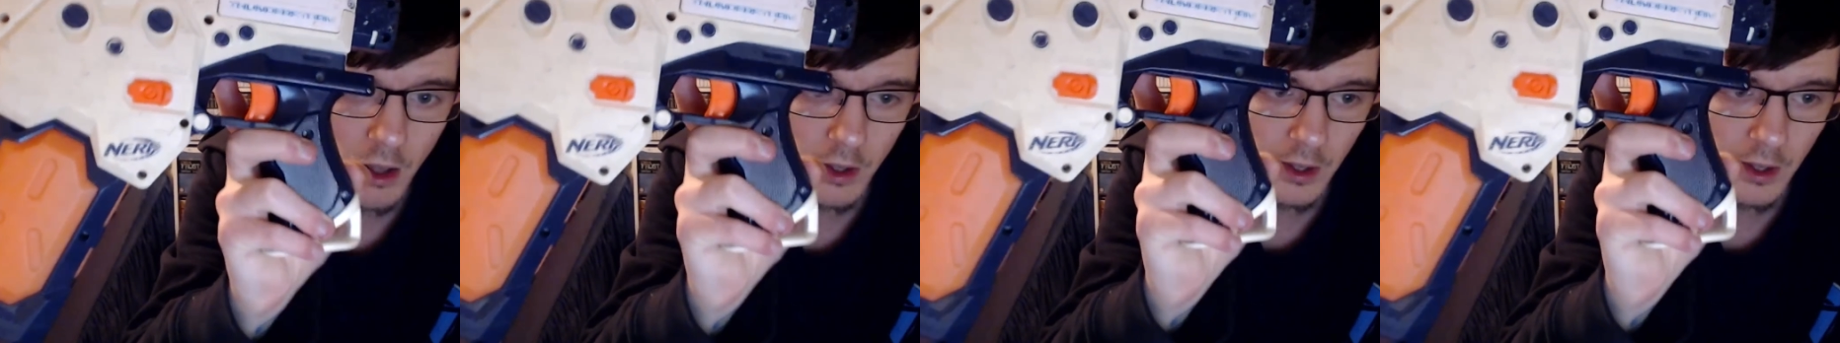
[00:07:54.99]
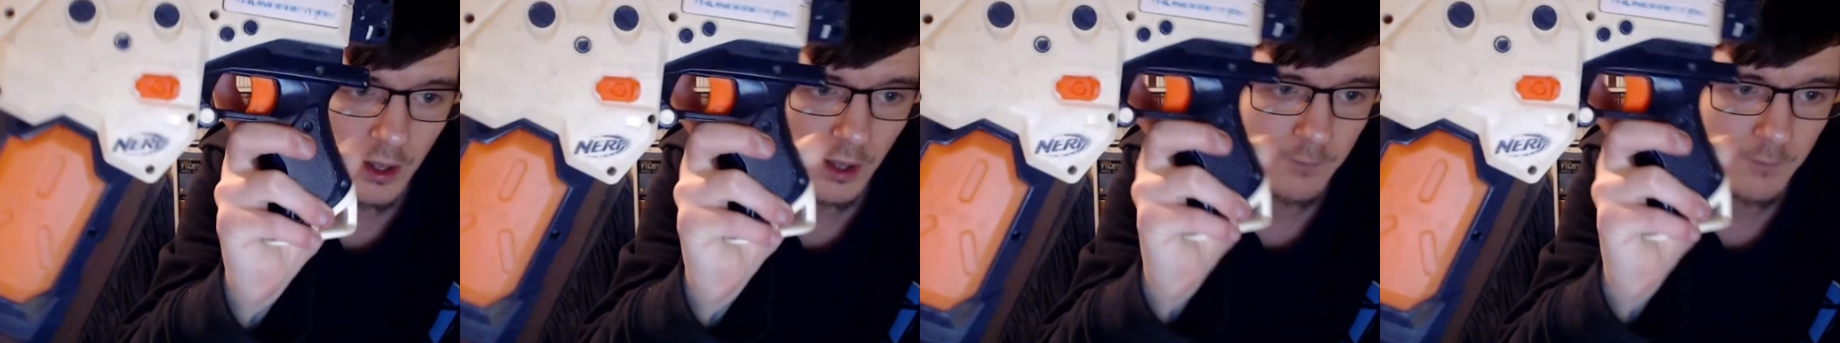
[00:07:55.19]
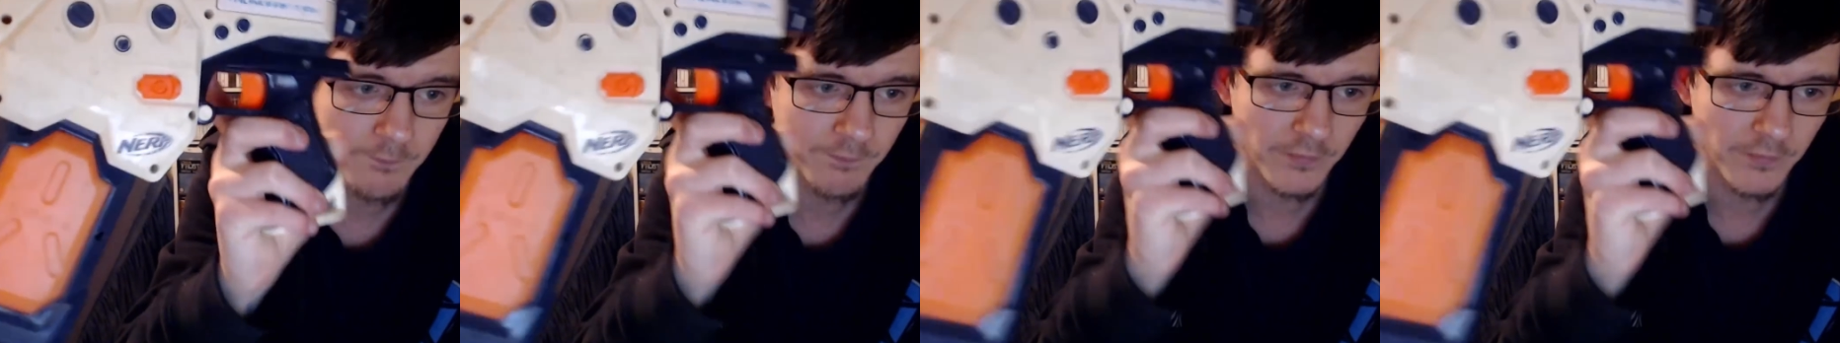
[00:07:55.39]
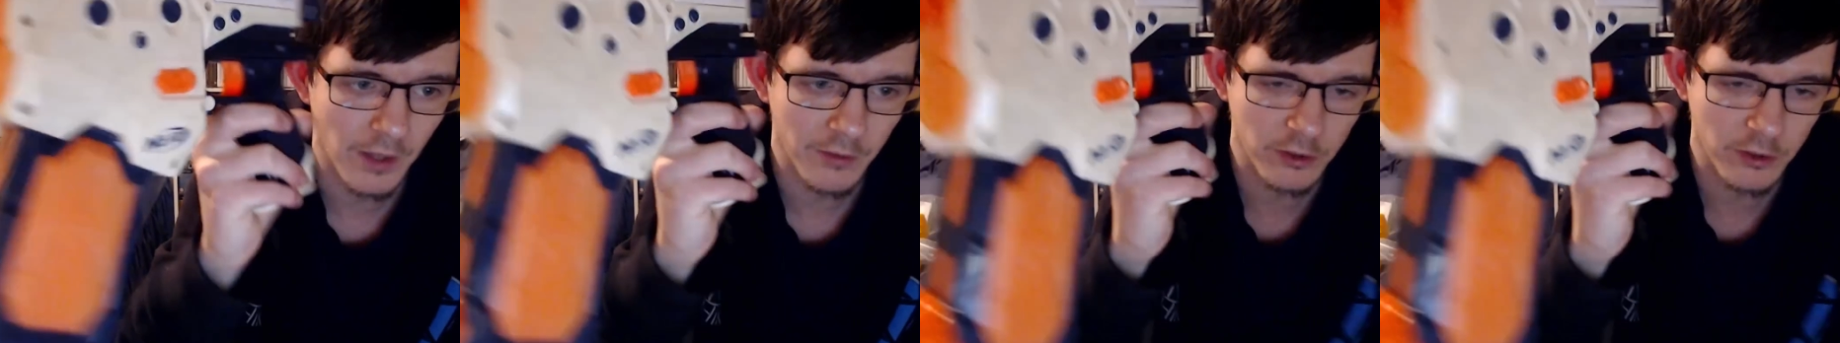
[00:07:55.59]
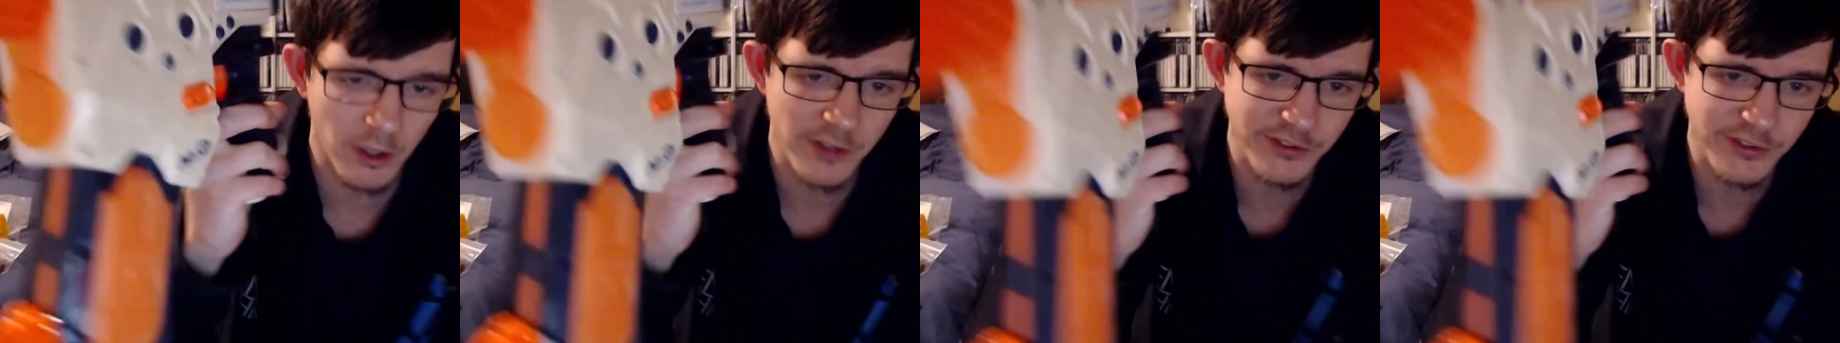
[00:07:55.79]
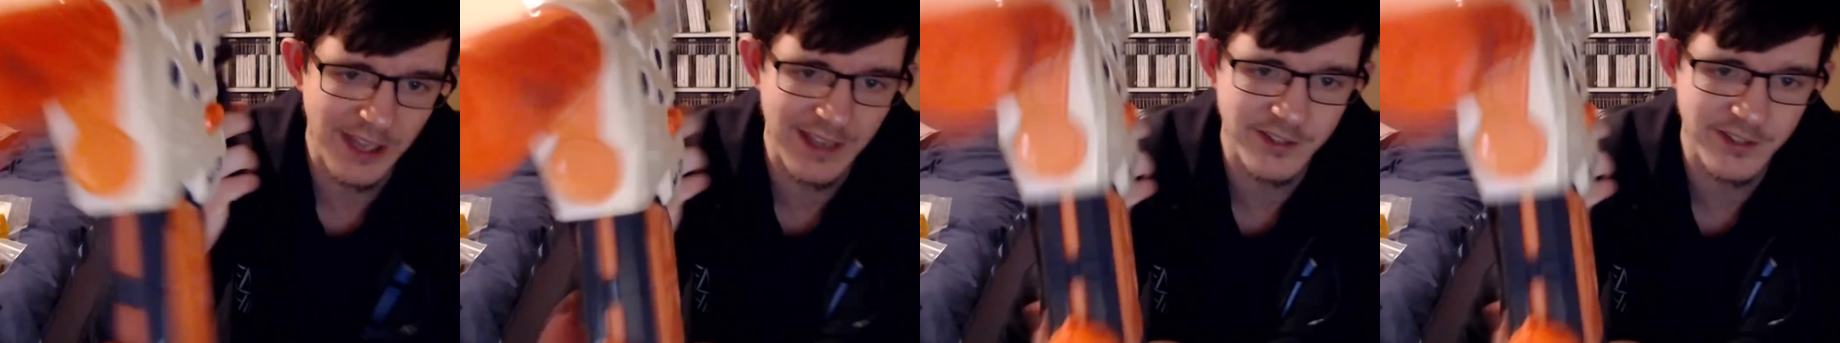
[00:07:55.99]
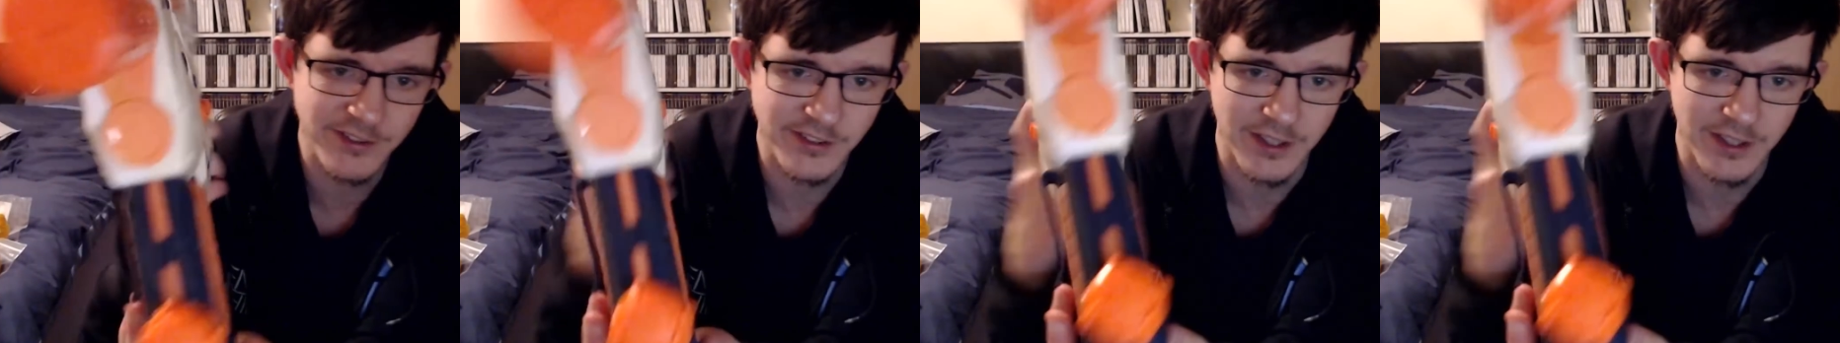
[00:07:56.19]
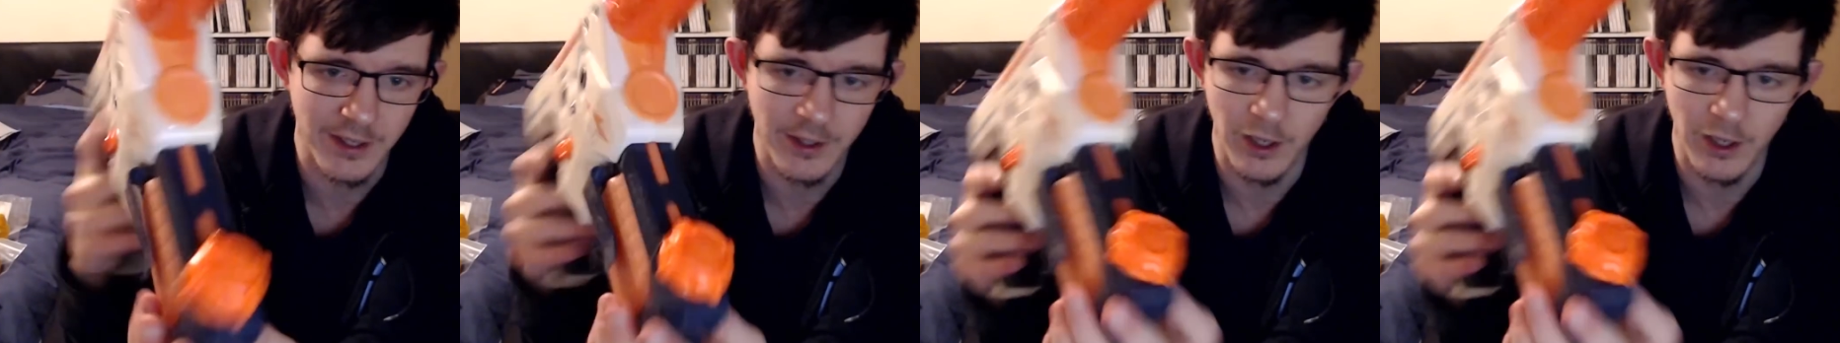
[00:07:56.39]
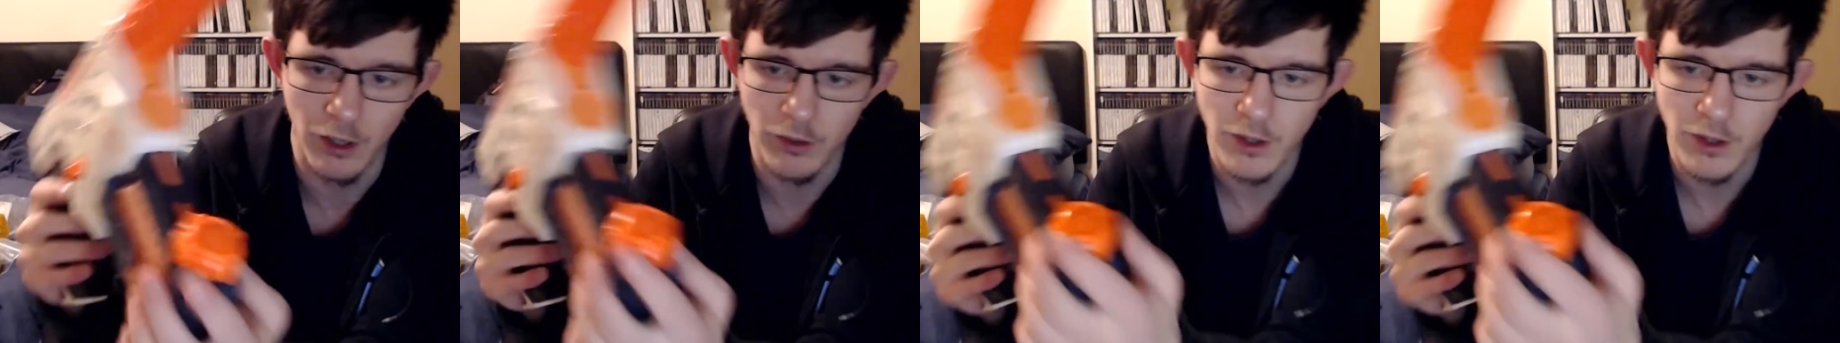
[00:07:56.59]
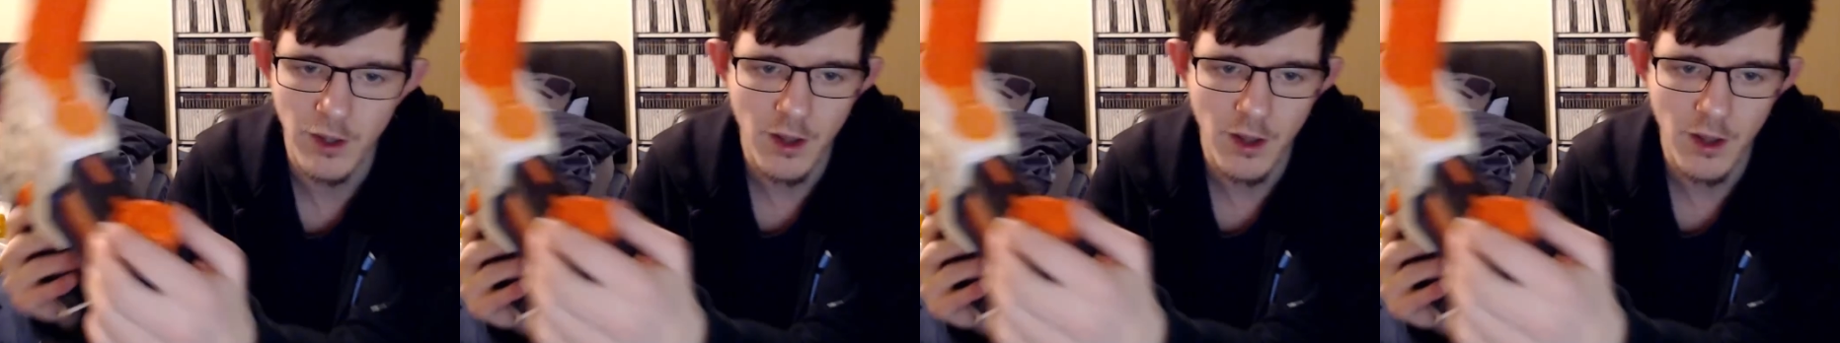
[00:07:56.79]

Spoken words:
I've got to test it though.